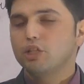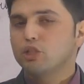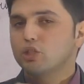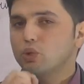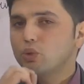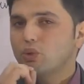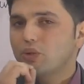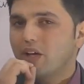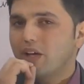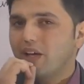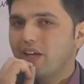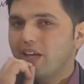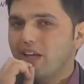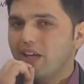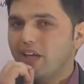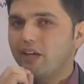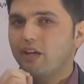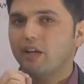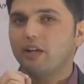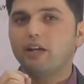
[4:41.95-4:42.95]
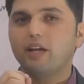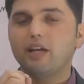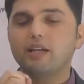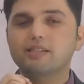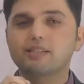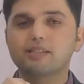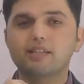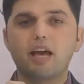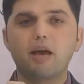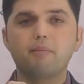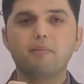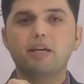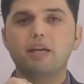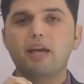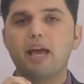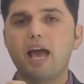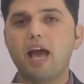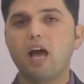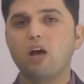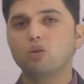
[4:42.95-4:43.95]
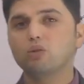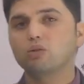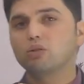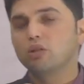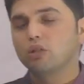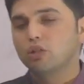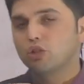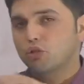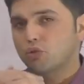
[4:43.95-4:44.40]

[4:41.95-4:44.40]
so the ear is coming out